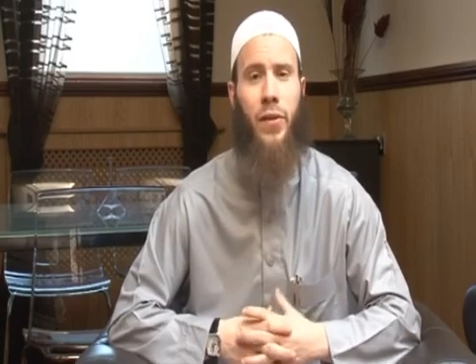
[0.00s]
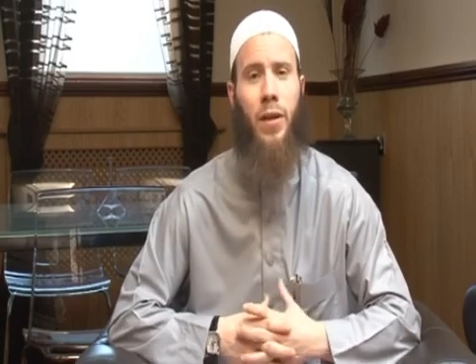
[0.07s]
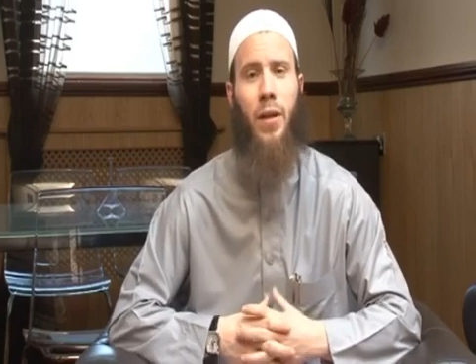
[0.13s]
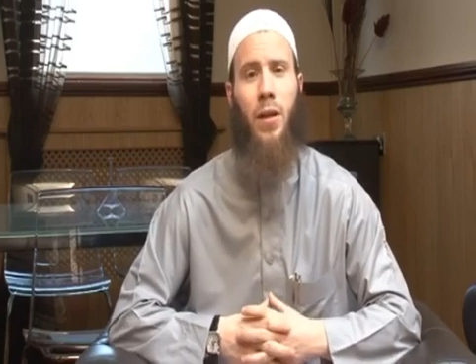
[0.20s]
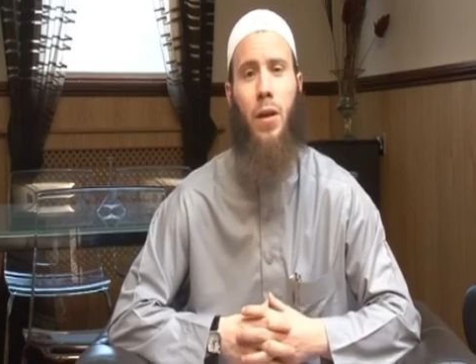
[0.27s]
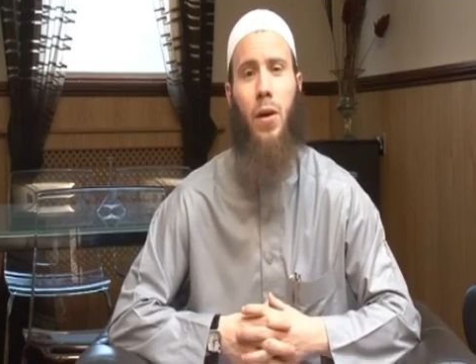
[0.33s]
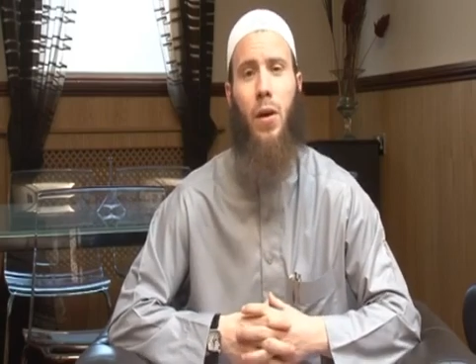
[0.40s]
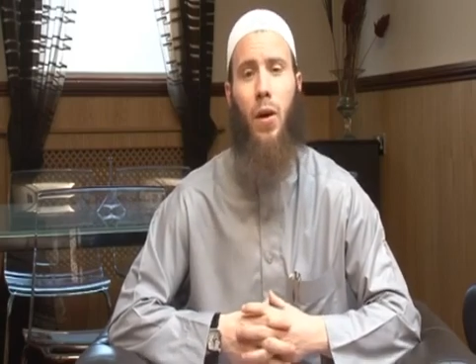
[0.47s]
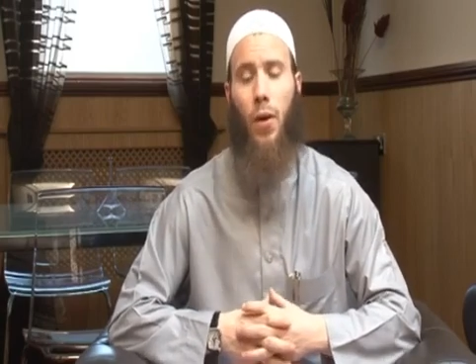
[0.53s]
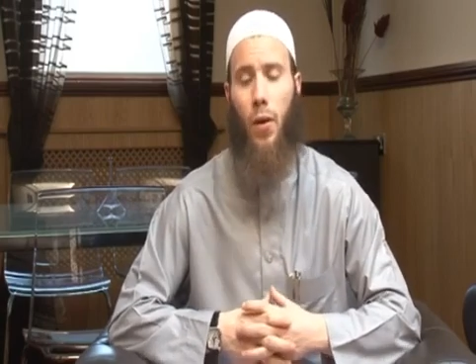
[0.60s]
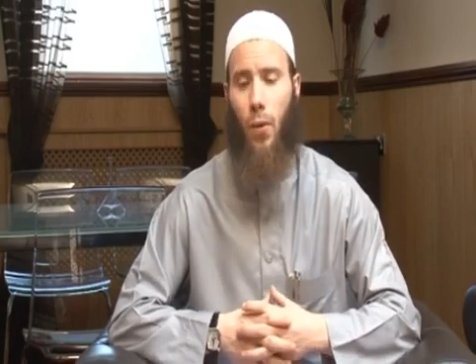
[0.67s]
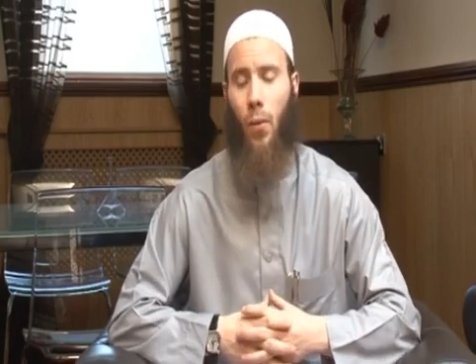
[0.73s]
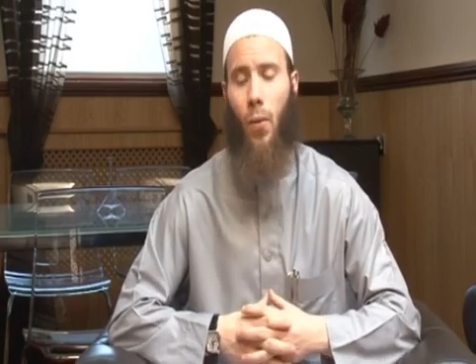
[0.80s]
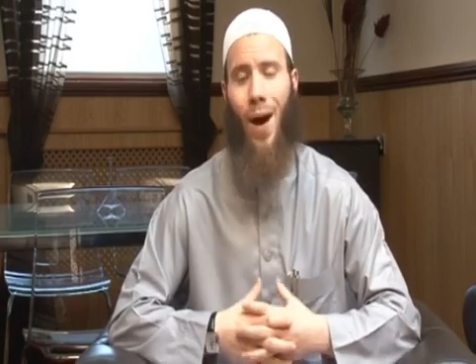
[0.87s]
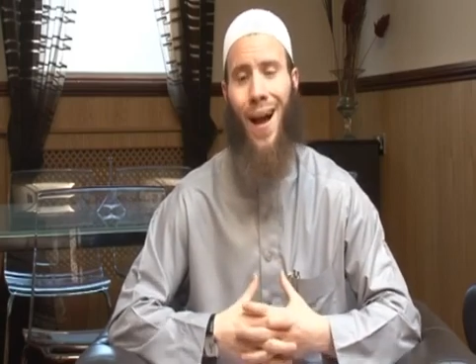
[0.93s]
on
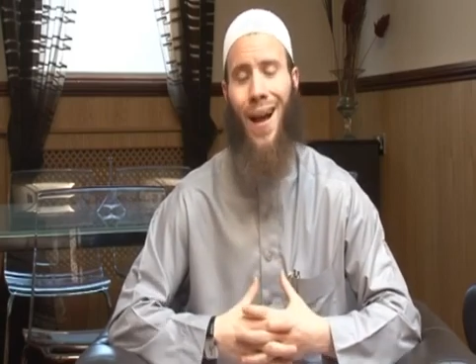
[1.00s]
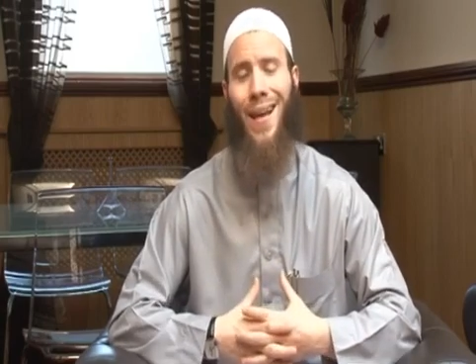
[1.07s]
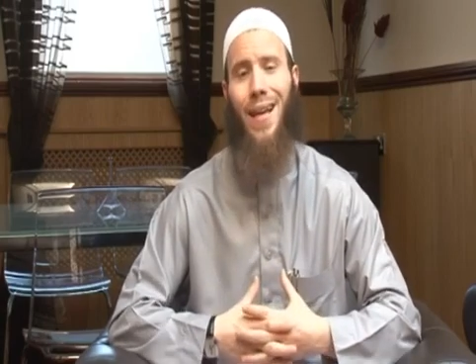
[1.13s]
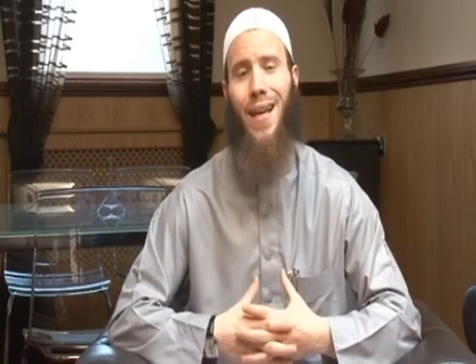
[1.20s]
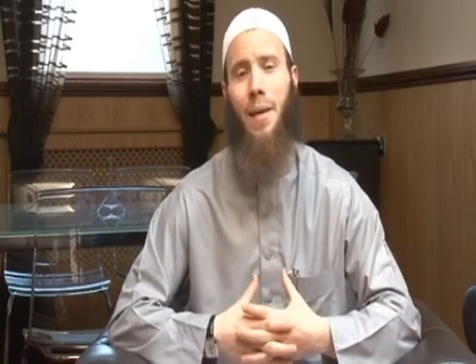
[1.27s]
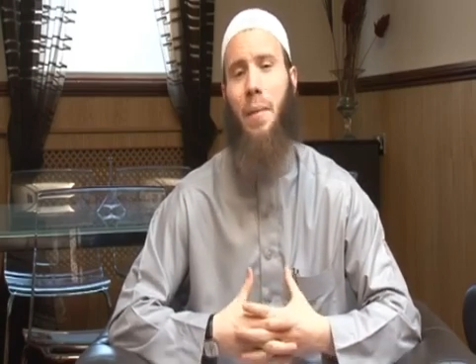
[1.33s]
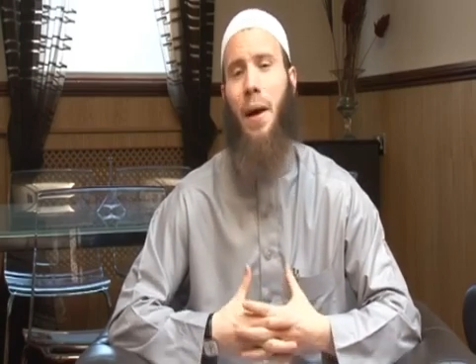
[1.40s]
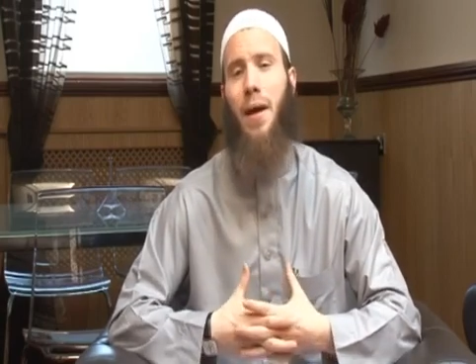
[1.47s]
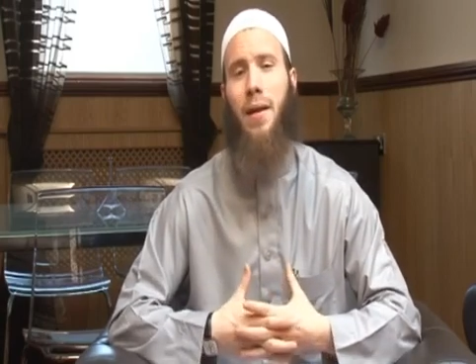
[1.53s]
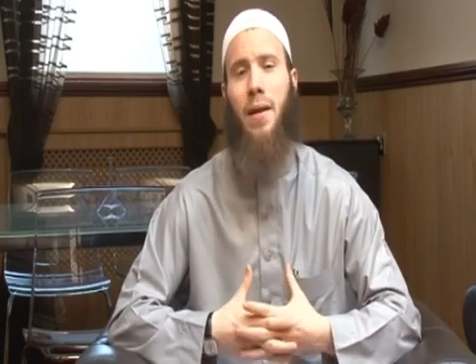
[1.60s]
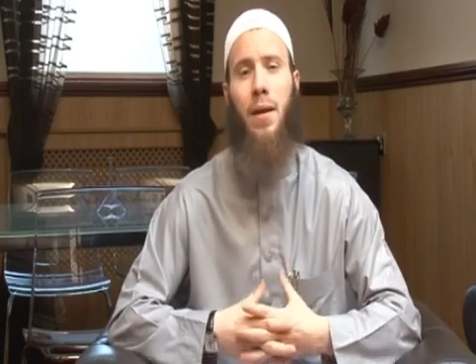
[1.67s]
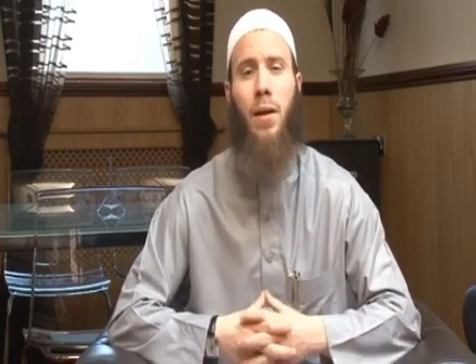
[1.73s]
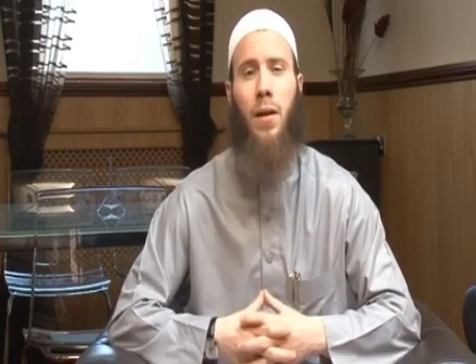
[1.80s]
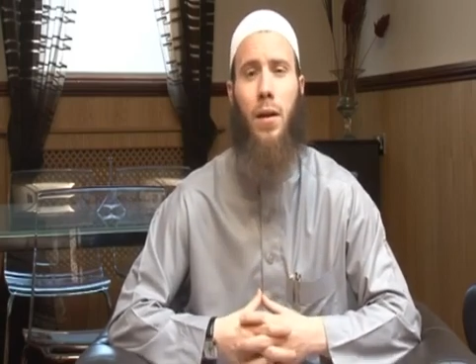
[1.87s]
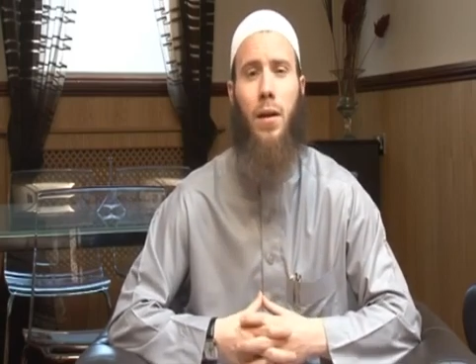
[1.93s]
why am I
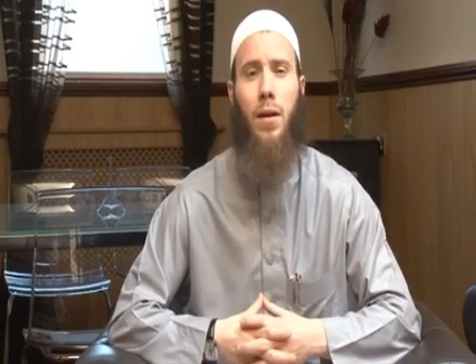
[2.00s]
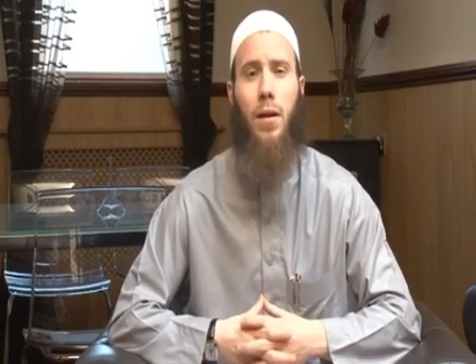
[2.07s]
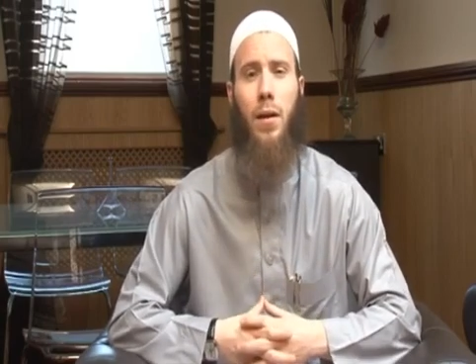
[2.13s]
here,